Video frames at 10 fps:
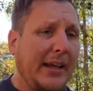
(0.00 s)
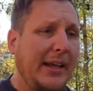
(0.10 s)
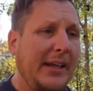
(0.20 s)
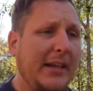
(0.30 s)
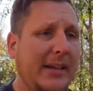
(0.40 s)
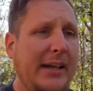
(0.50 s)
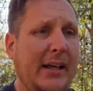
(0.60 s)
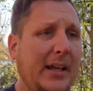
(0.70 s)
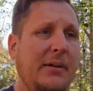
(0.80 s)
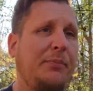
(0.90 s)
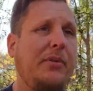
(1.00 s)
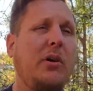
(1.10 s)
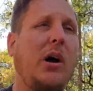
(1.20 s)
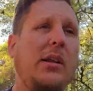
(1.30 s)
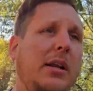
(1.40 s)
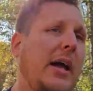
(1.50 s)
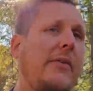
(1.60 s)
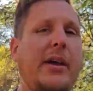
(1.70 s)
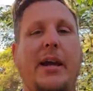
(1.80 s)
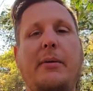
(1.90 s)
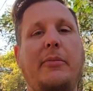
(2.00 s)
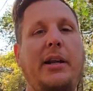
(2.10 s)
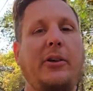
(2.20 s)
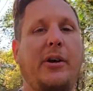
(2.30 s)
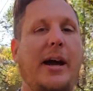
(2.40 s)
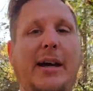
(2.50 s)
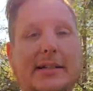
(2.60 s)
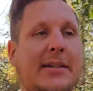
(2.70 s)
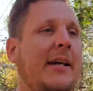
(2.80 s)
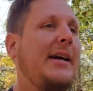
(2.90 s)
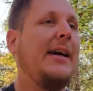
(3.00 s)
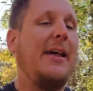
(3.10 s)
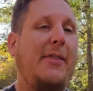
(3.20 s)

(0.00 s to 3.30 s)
and you know a lot of the ham radio guys,